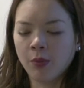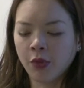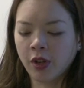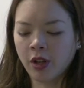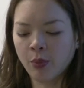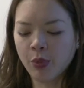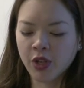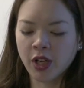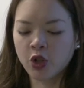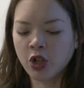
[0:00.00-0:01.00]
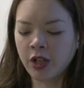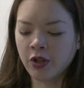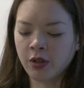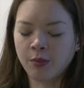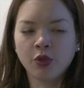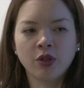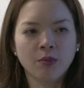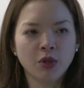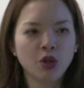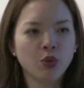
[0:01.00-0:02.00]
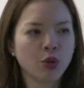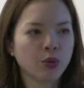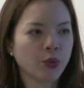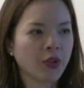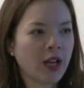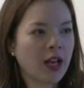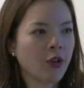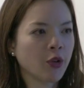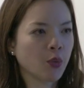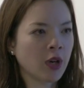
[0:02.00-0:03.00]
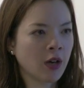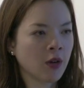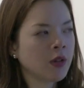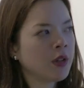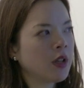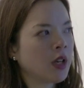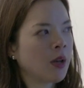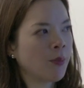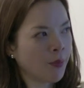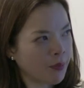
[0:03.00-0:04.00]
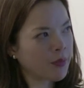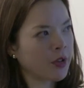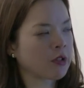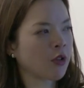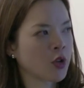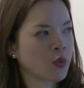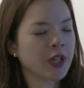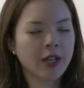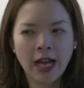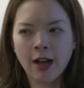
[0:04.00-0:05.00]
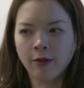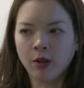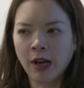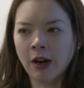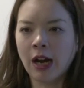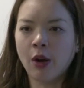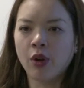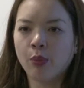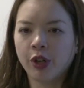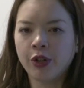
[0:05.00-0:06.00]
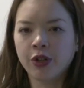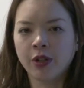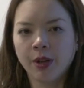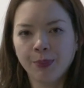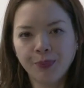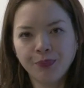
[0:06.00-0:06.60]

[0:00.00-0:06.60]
So there are potentially some new tools at hand as well, as long as we are careful about how we approach that.